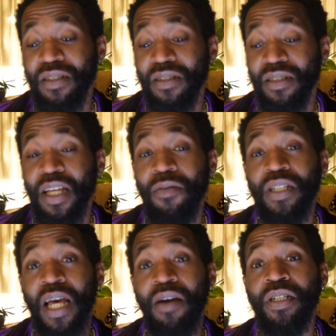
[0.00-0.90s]
Cause I
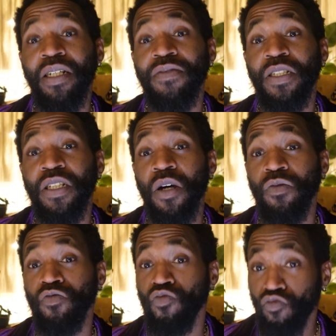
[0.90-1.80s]
would love to know.
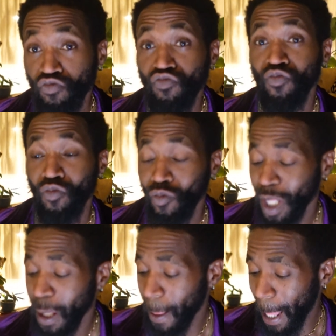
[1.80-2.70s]

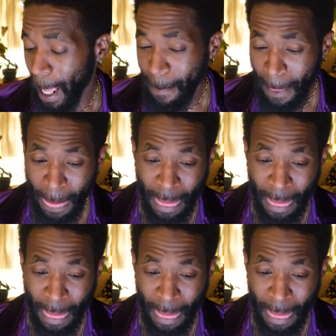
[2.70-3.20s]
Okay.